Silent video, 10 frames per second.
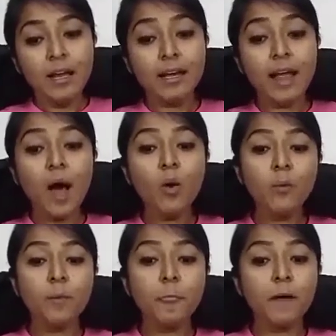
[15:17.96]
Now,
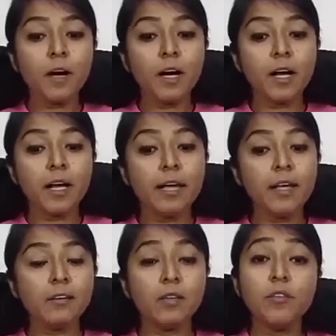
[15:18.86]

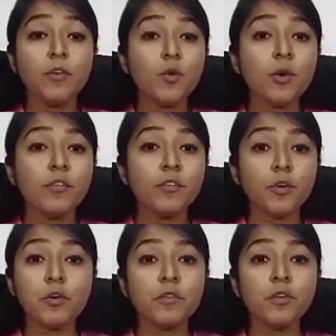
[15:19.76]
if
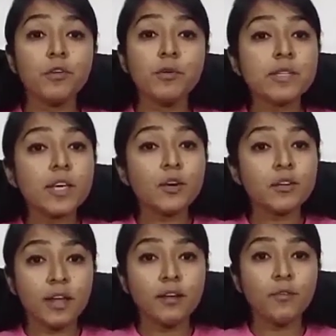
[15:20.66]
you're using your
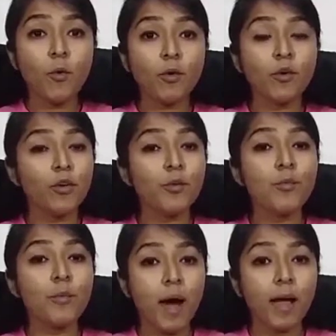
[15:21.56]
telephone or your
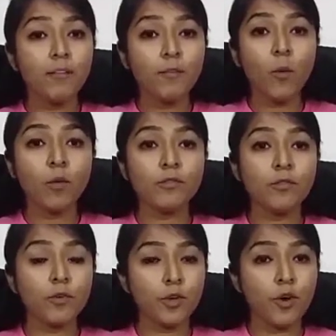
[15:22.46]
mobile phone
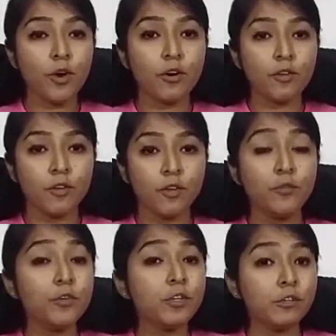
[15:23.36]
for your
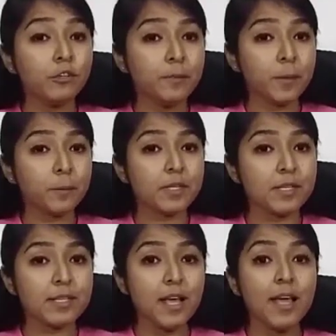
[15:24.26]
official purposes,